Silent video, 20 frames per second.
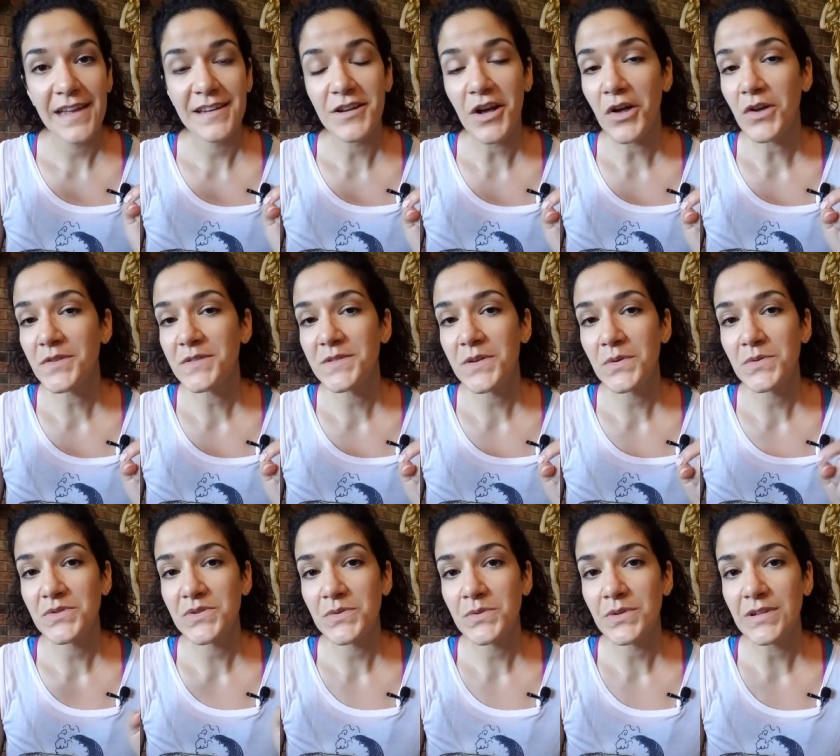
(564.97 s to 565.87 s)
and
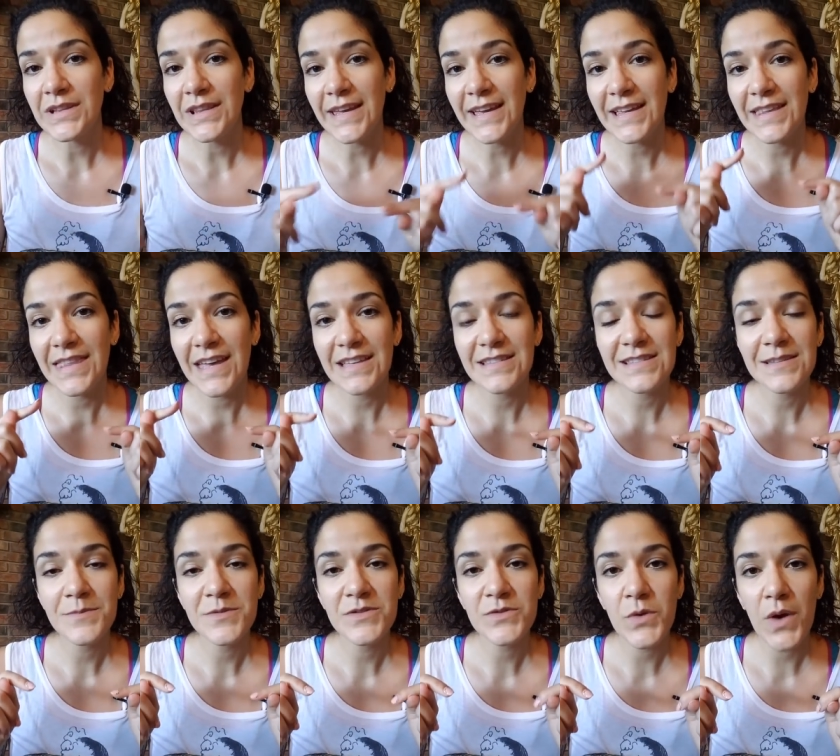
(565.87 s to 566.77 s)
also to click that
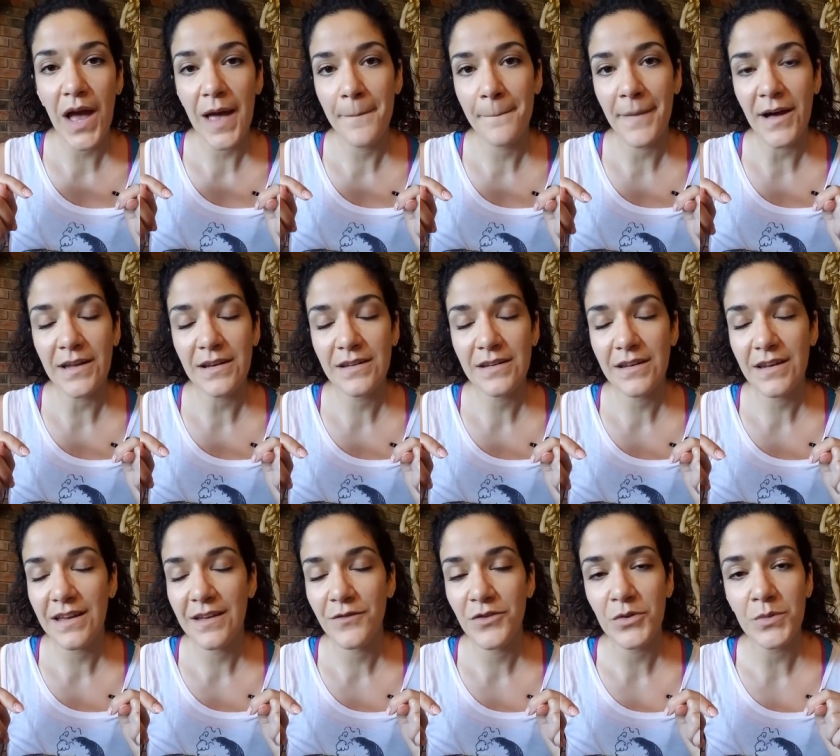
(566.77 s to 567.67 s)
subscribe button
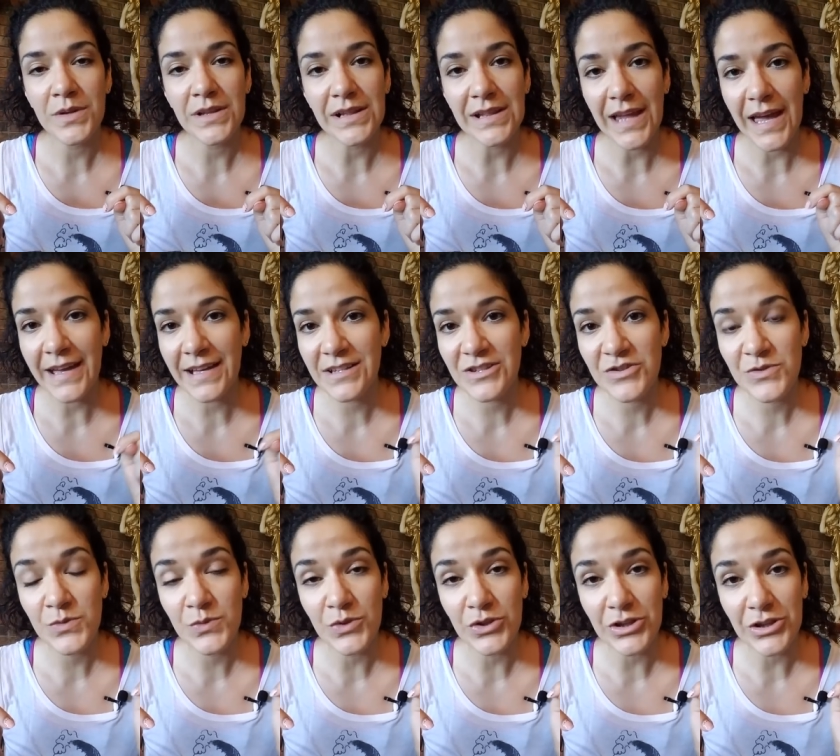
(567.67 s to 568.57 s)
if you would like
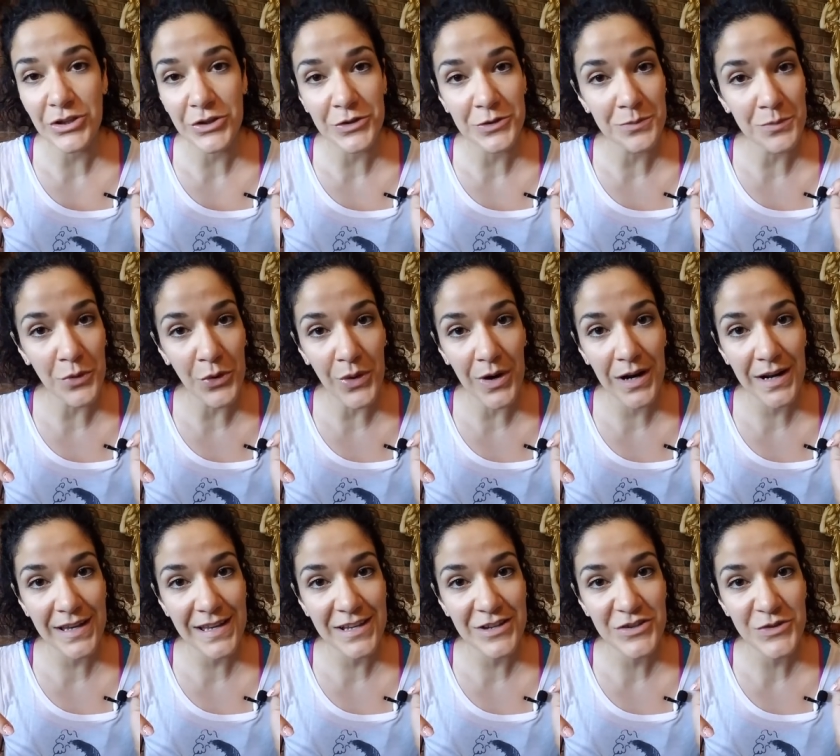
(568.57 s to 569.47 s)
to learn
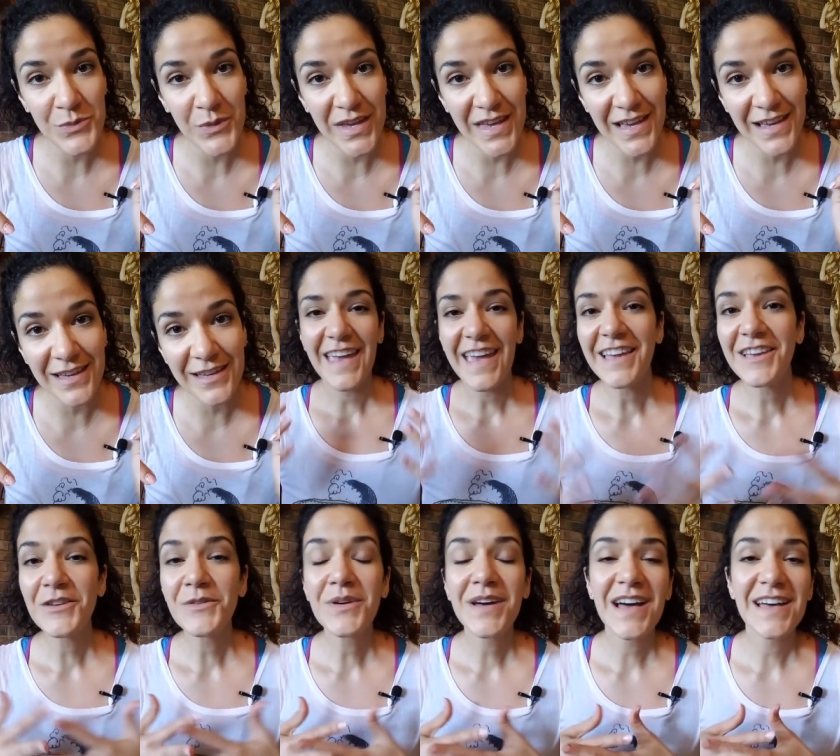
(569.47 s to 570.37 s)
more each week.
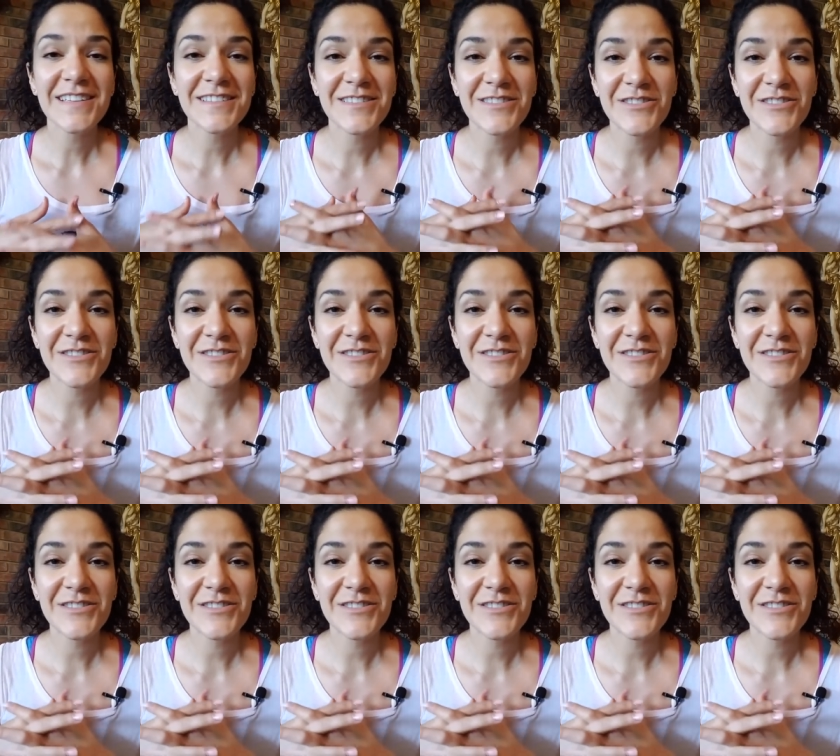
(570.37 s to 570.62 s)
Thank you guys